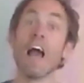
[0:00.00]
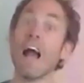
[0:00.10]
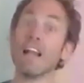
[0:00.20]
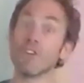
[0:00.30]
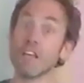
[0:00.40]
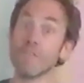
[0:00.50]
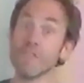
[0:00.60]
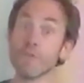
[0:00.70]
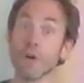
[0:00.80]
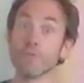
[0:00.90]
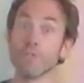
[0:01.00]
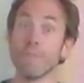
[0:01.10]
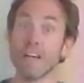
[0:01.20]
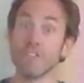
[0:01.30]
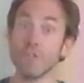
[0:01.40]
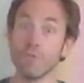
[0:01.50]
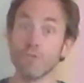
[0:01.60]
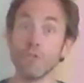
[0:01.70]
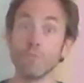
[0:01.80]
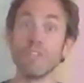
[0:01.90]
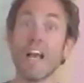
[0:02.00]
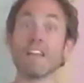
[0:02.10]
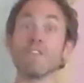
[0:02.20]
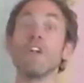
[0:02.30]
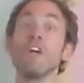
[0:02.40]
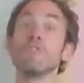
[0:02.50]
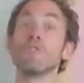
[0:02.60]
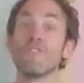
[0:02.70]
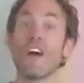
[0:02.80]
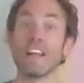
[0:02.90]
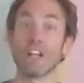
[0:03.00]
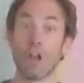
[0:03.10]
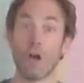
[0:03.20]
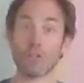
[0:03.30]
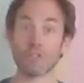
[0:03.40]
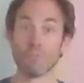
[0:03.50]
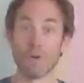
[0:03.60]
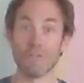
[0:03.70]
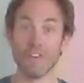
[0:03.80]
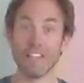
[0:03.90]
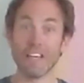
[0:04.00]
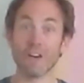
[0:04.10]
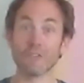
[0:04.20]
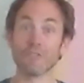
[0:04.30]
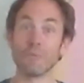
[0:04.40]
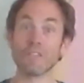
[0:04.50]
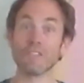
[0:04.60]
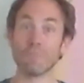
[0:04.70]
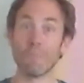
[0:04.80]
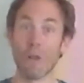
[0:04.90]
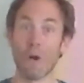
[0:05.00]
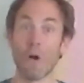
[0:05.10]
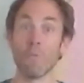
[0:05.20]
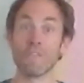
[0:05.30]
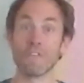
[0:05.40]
And if you go to my YouTube channel, you'll find lots more videos to explore with